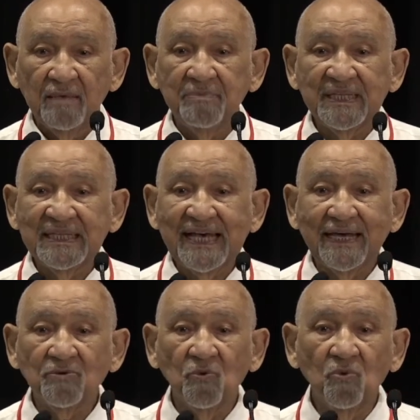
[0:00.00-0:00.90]
But
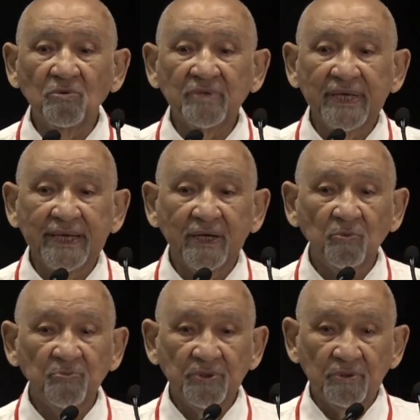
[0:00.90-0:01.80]
that won't
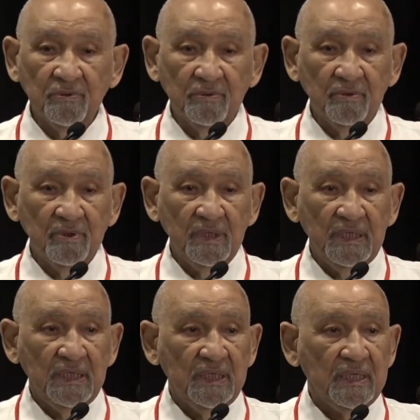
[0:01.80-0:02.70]
help you
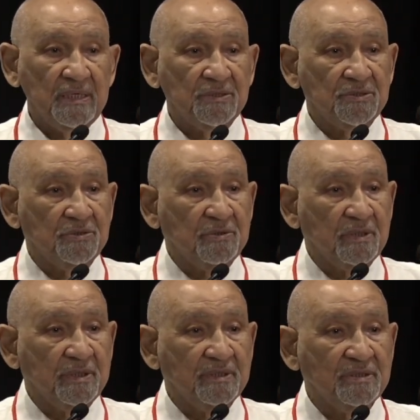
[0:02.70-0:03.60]
to
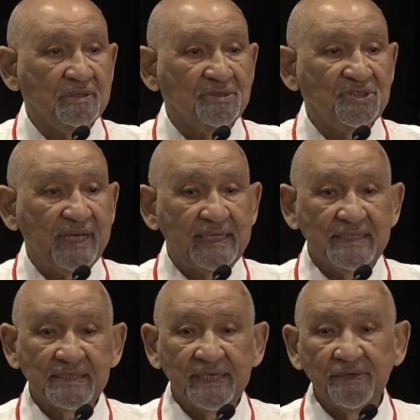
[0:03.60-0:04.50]
learn
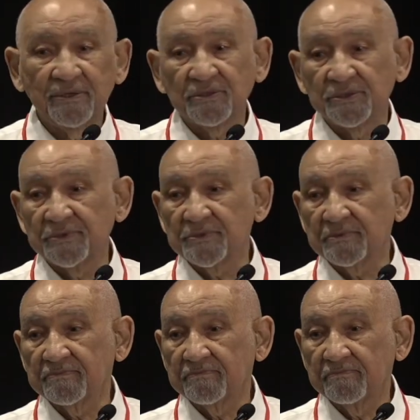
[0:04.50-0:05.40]
Chinese characters,
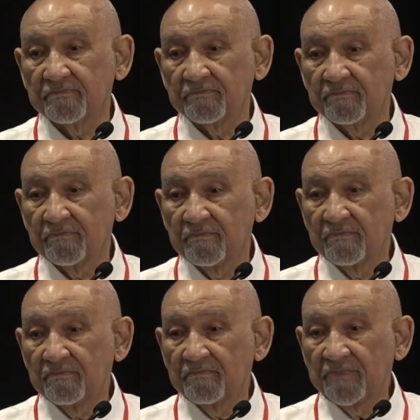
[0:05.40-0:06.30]

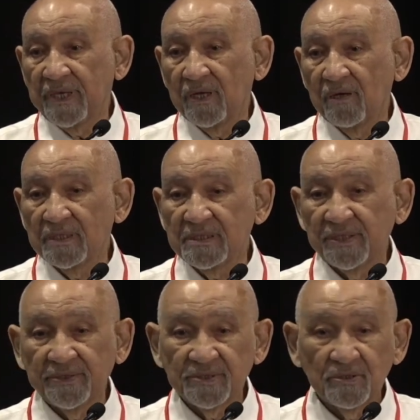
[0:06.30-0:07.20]
because
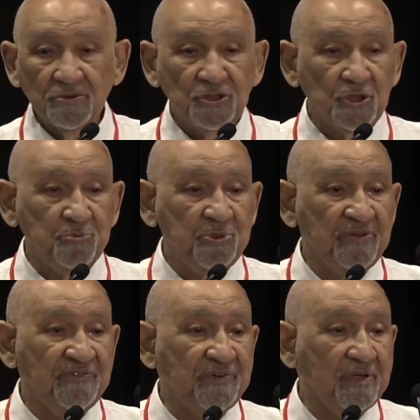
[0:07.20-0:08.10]
there is no ch, p,
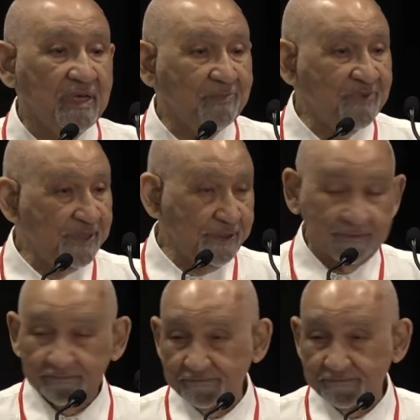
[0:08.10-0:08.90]
f up there.